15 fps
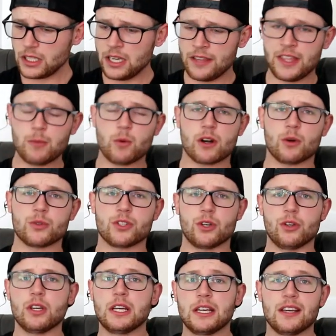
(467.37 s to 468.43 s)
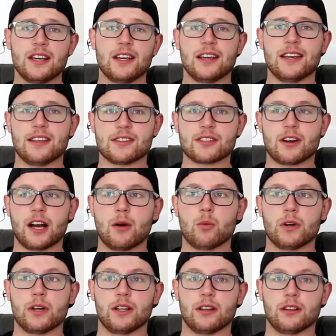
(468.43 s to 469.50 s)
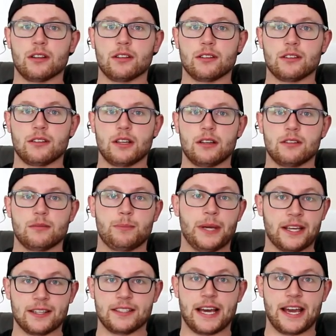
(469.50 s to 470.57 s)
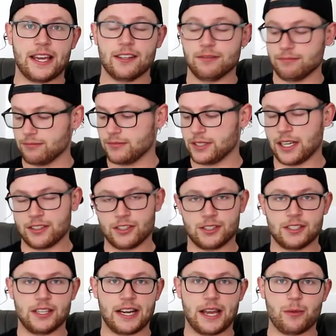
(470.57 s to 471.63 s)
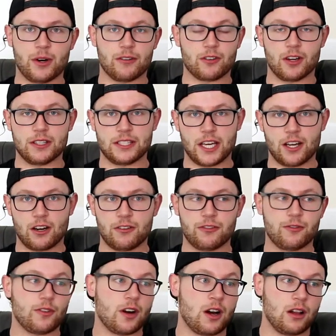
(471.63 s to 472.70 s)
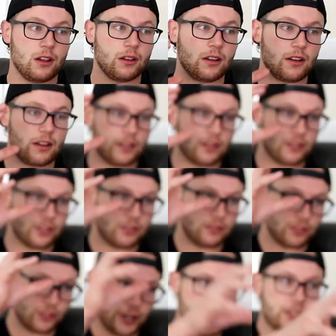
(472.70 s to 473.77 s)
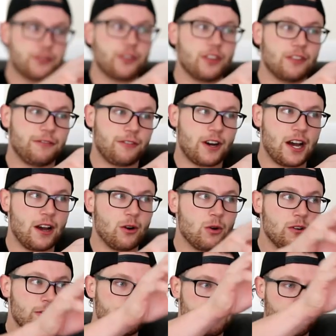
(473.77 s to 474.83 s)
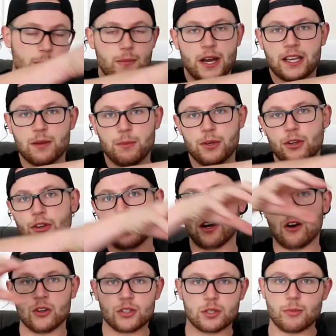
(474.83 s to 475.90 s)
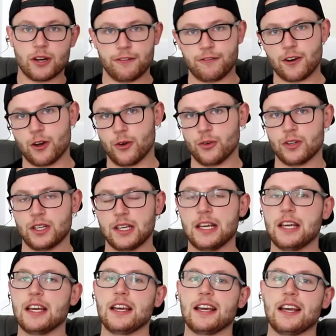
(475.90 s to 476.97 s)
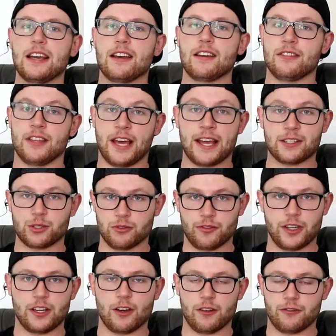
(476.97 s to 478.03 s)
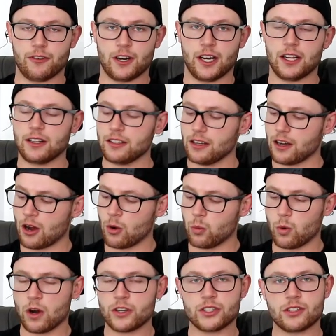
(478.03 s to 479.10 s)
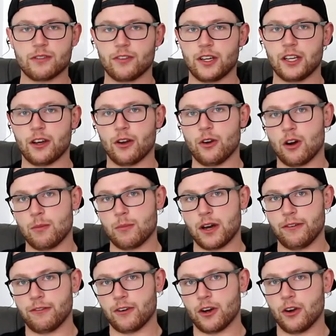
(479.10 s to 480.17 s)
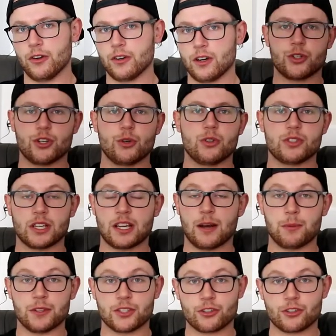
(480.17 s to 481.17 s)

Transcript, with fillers: and then what I'll do is I will pick a day, such as today when I've got a day off. I'll transfer the file from my computer onto my phone, the actual video file. I'll watch the video on my phone, choose a couple of